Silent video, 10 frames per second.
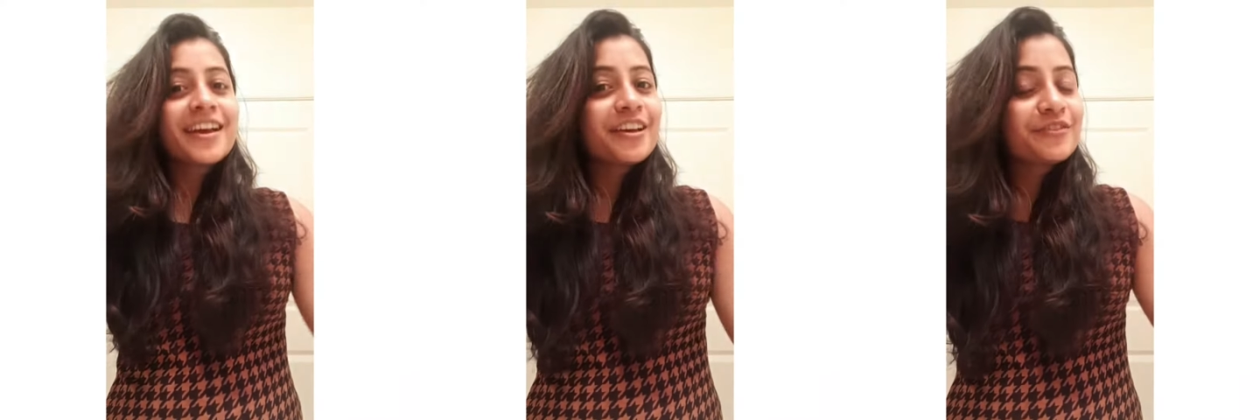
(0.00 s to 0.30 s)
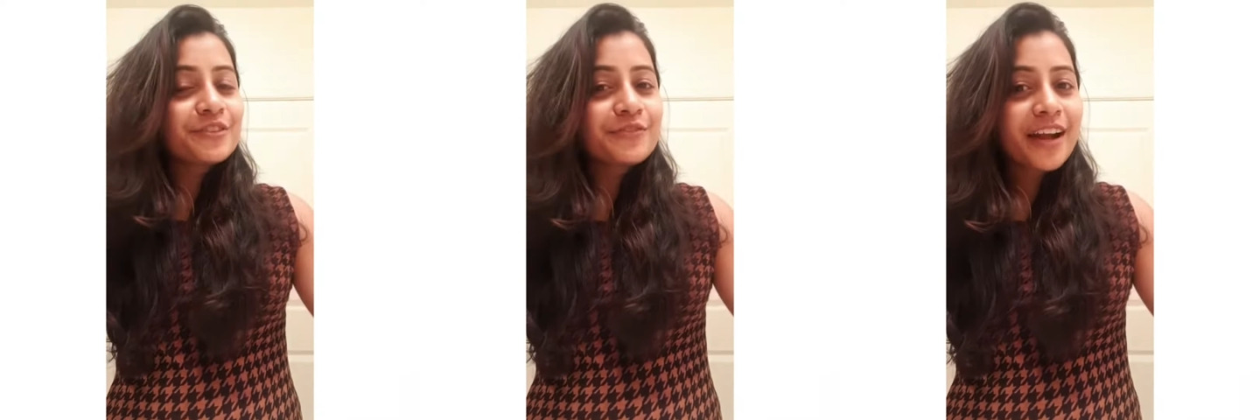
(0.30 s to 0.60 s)

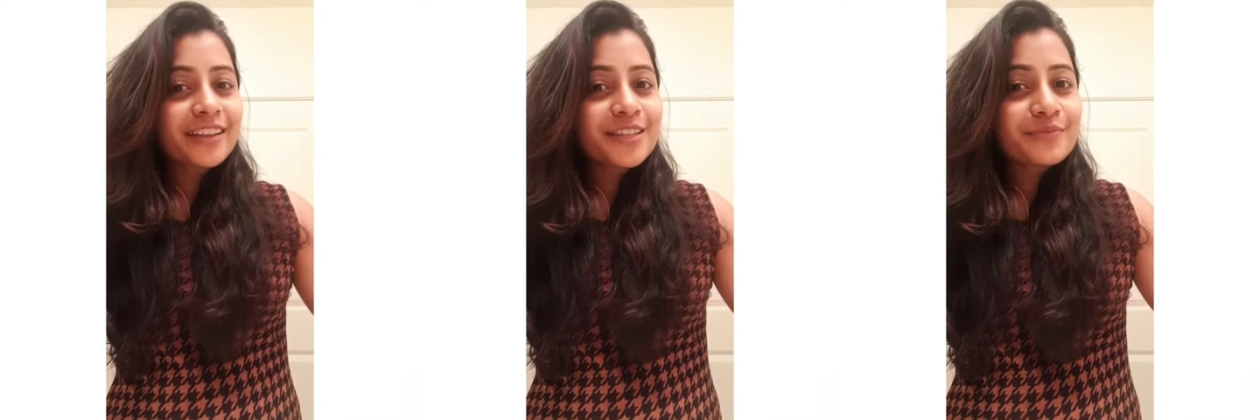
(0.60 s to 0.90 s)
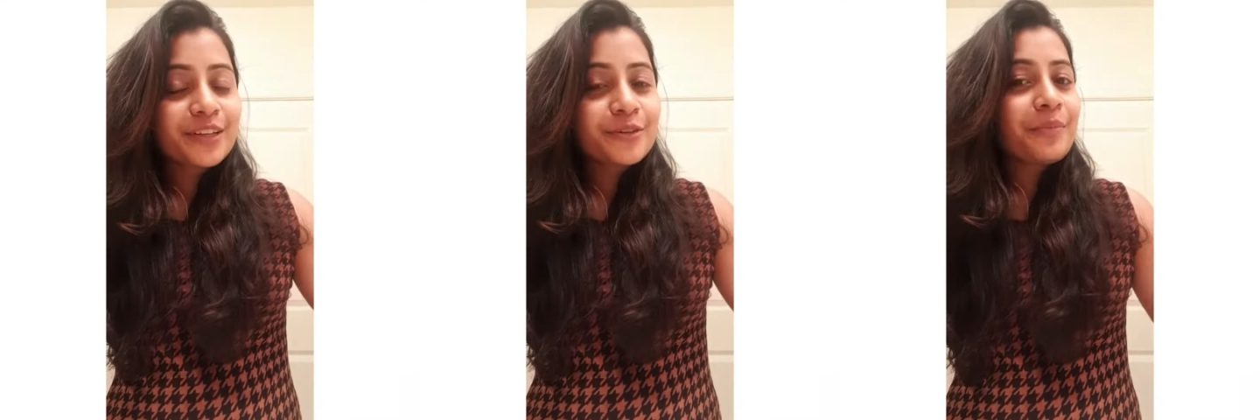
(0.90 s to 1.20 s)
If you find this
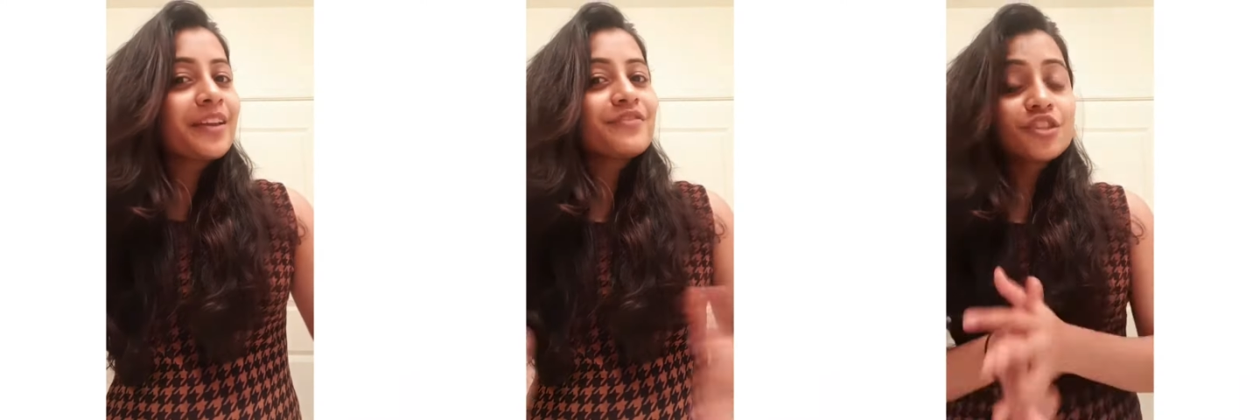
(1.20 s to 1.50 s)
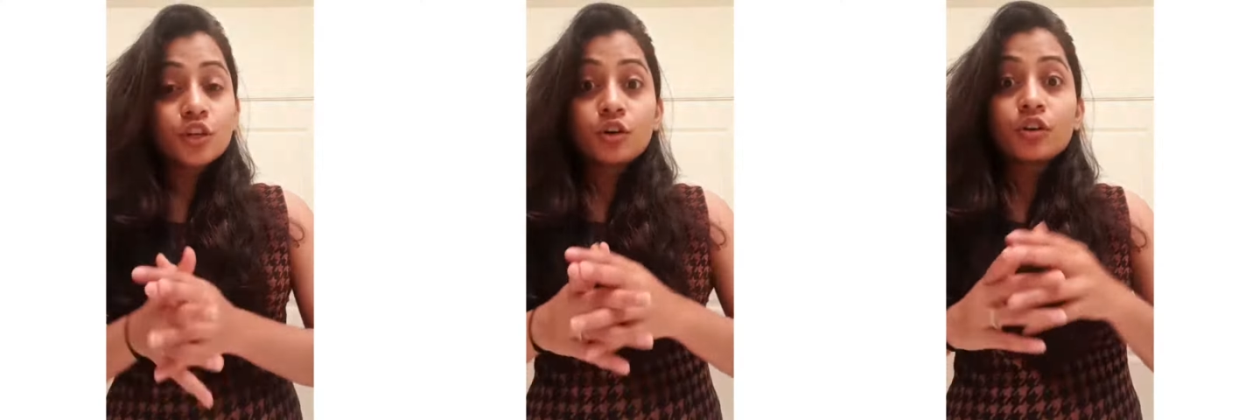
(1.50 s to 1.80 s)
video
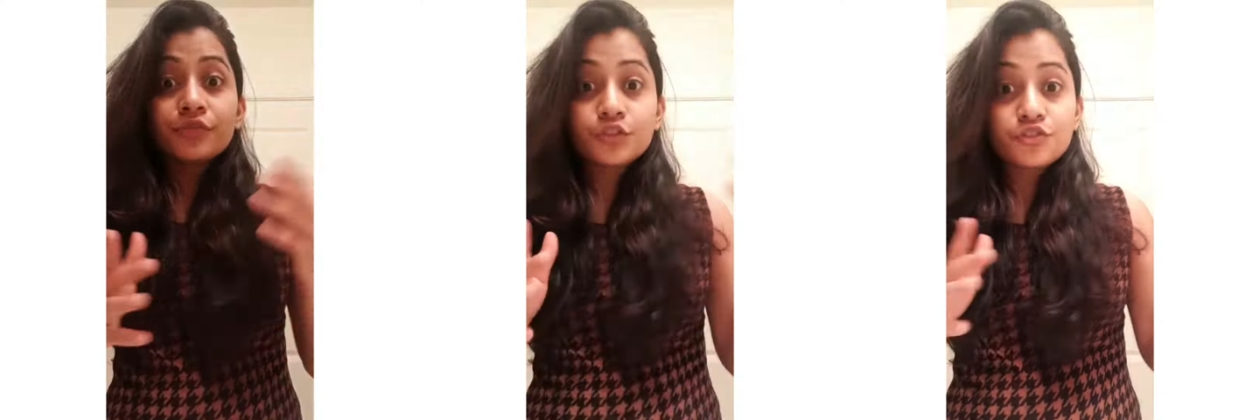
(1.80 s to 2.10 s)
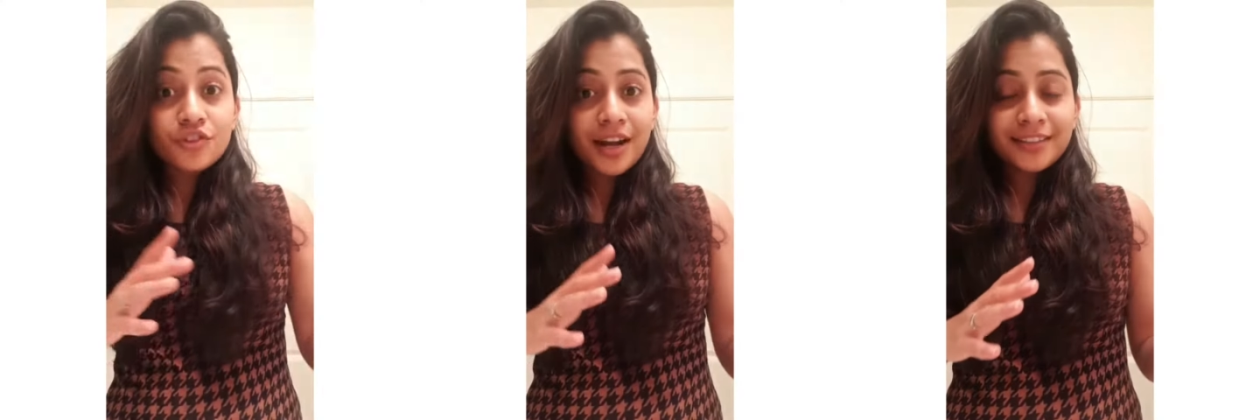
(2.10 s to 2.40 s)
beneficial or if you
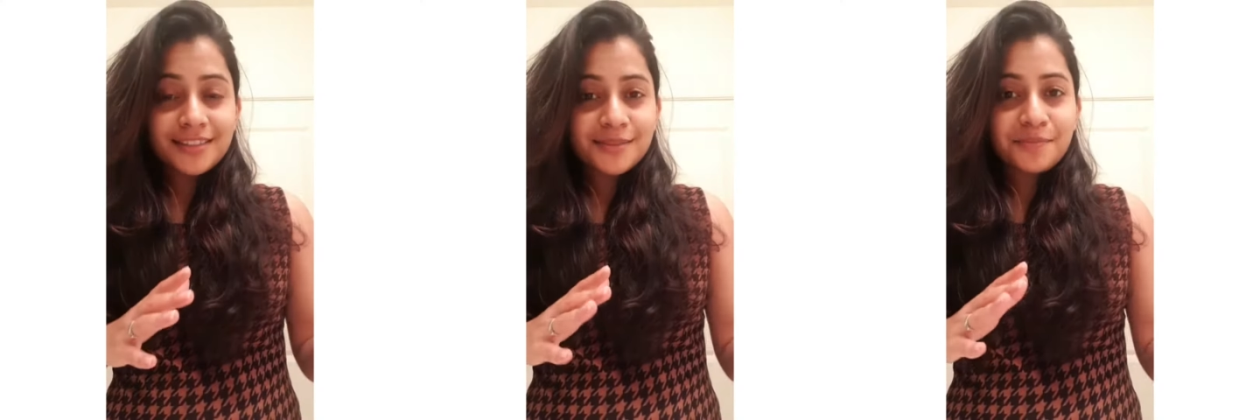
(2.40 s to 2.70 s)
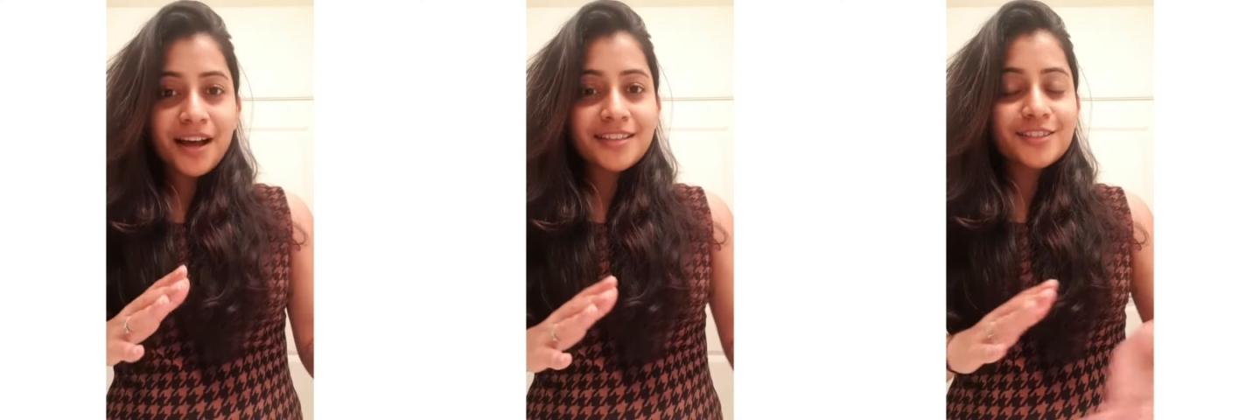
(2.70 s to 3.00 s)
try this
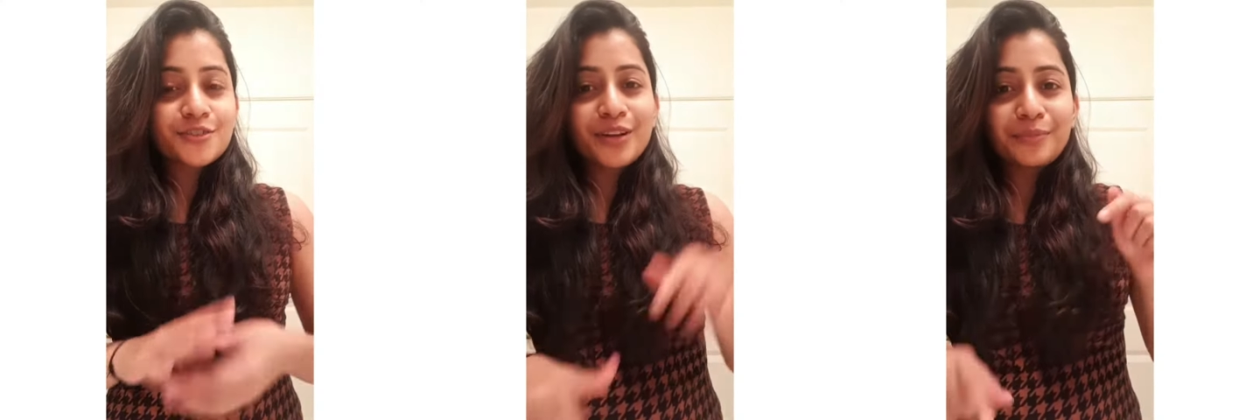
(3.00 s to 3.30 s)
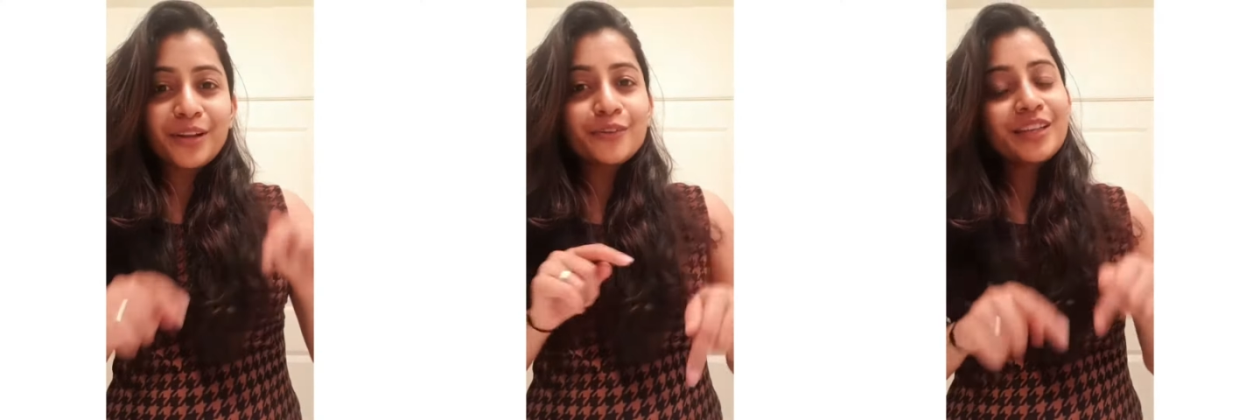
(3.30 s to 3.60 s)
mask, do let
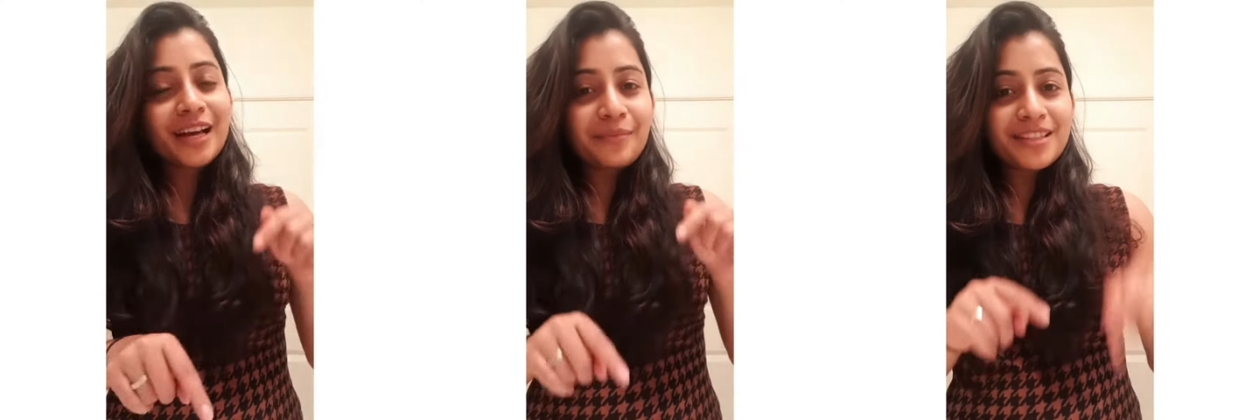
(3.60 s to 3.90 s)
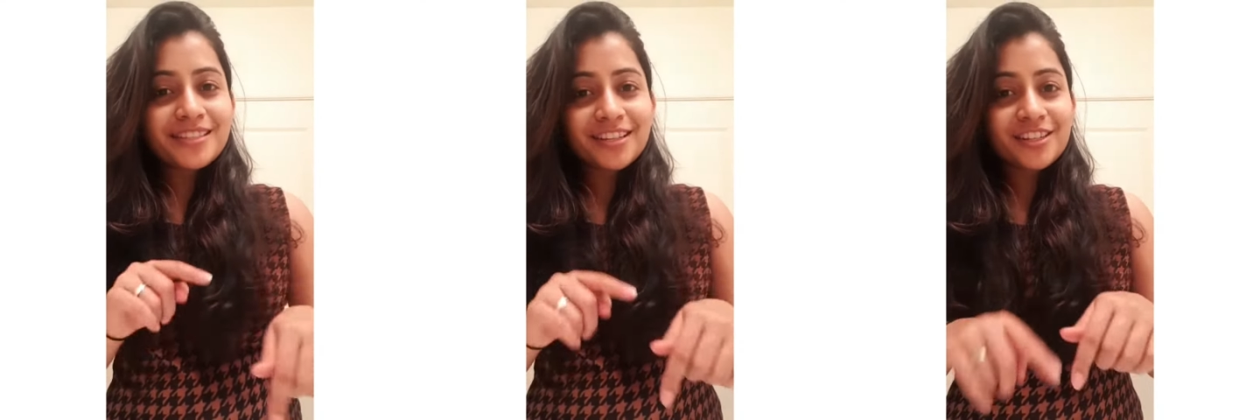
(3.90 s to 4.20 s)
me know in the
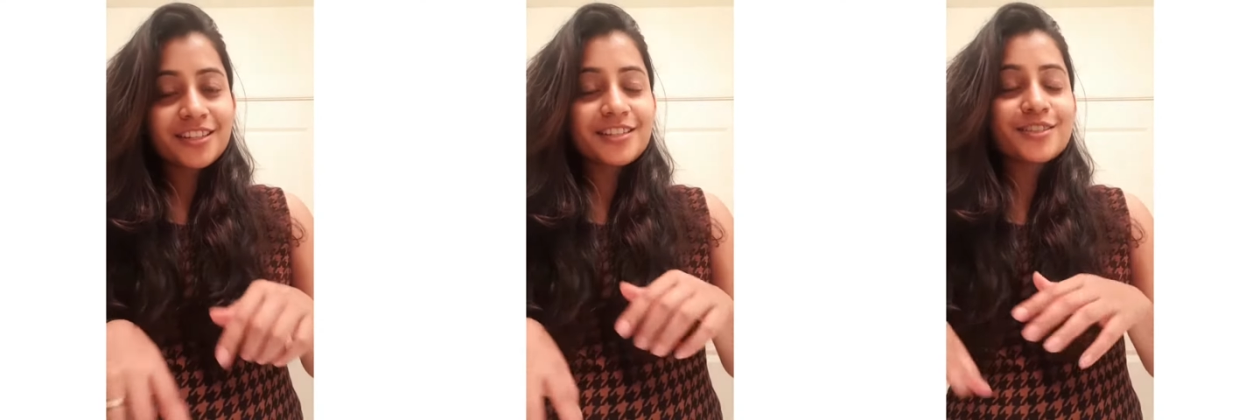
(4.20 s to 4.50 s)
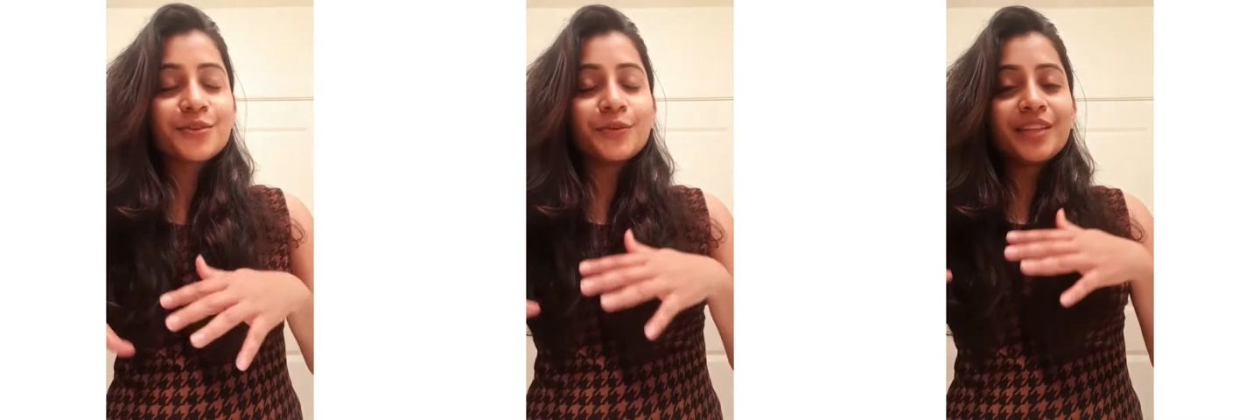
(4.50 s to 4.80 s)
comment section
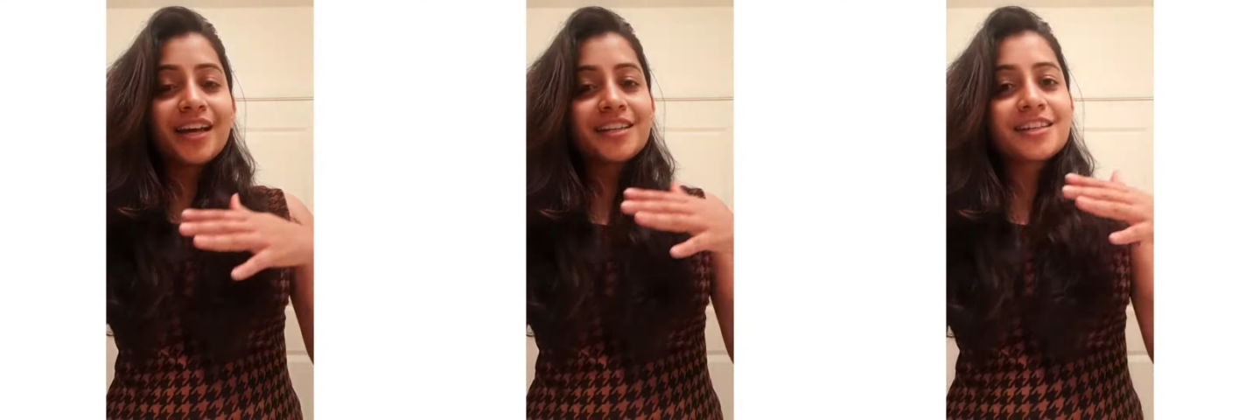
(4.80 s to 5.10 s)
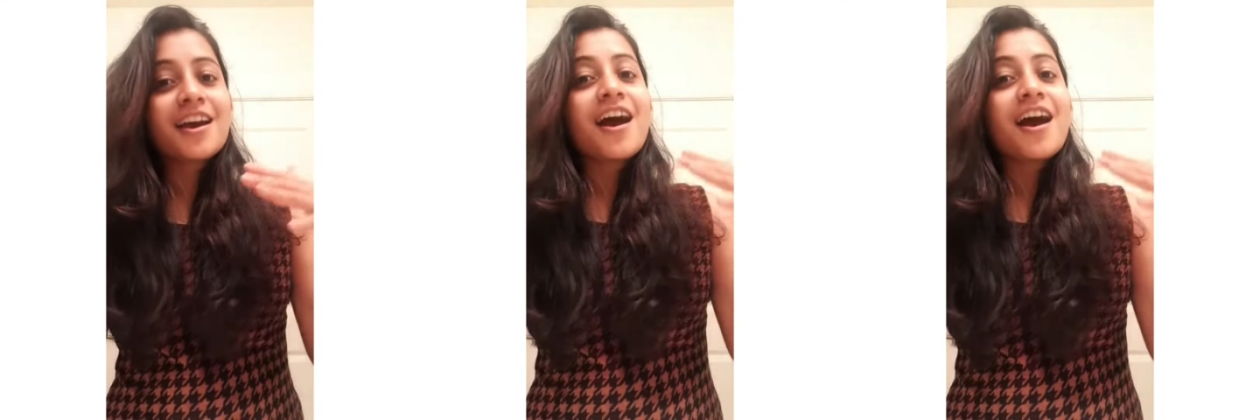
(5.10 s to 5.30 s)
so that